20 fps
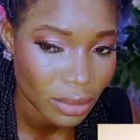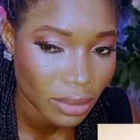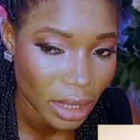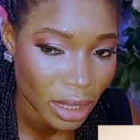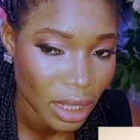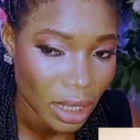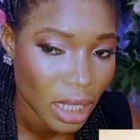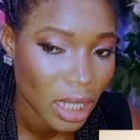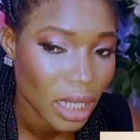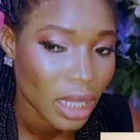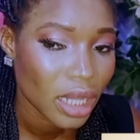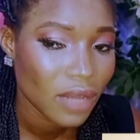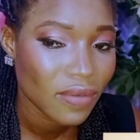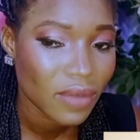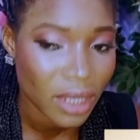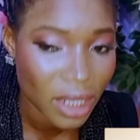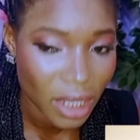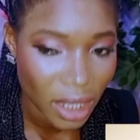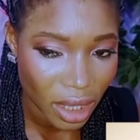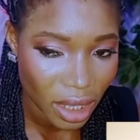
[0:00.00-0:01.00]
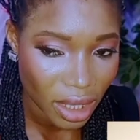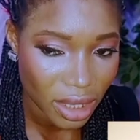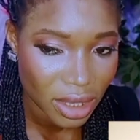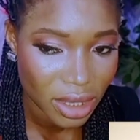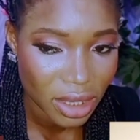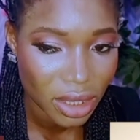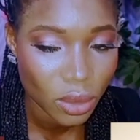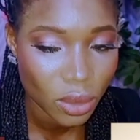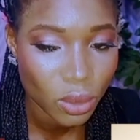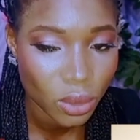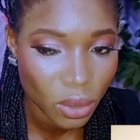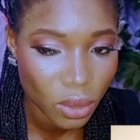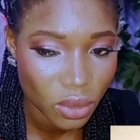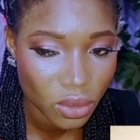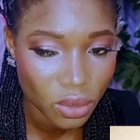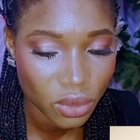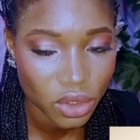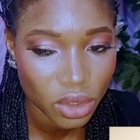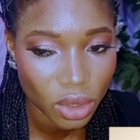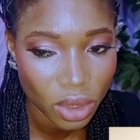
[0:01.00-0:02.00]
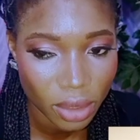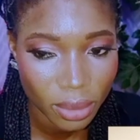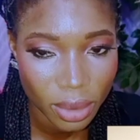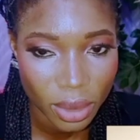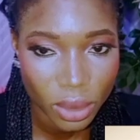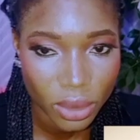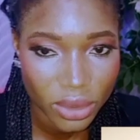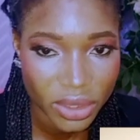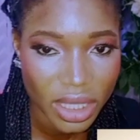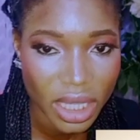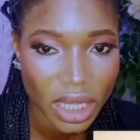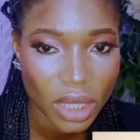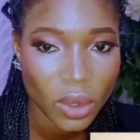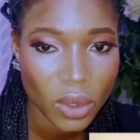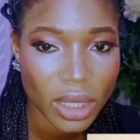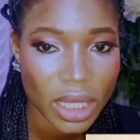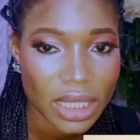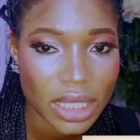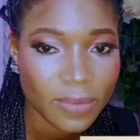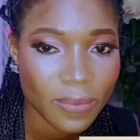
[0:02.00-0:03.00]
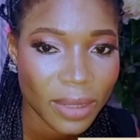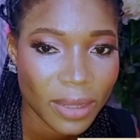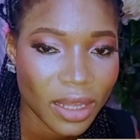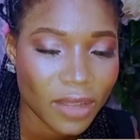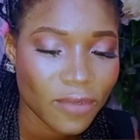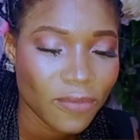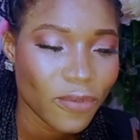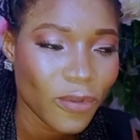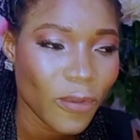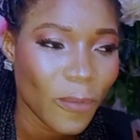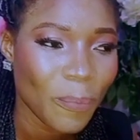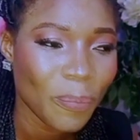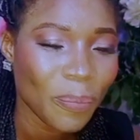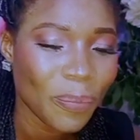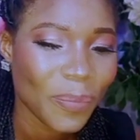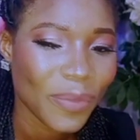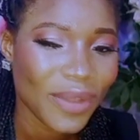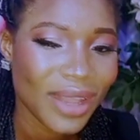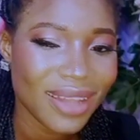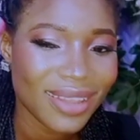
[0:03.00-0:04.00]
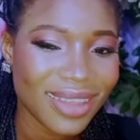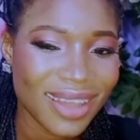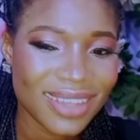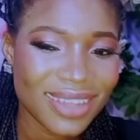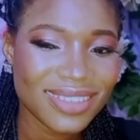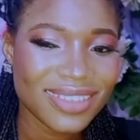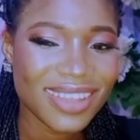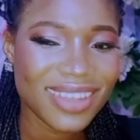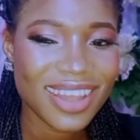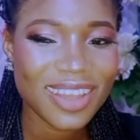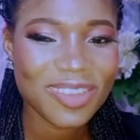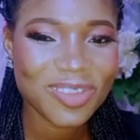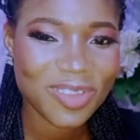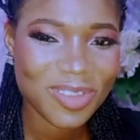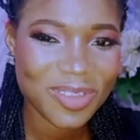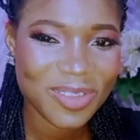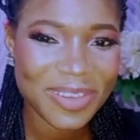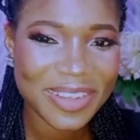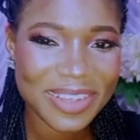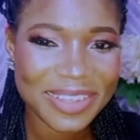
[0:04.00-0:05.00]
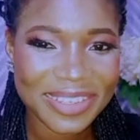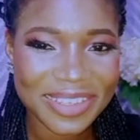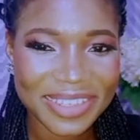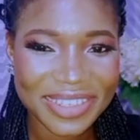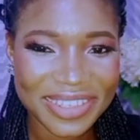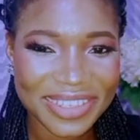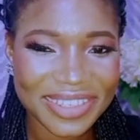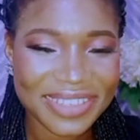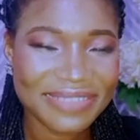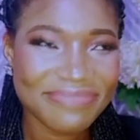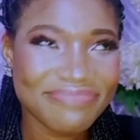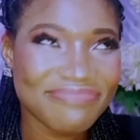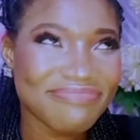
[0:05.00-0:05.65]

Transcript: But nevertheless, Kudus to surely be hosted on this platform. That's the assurance.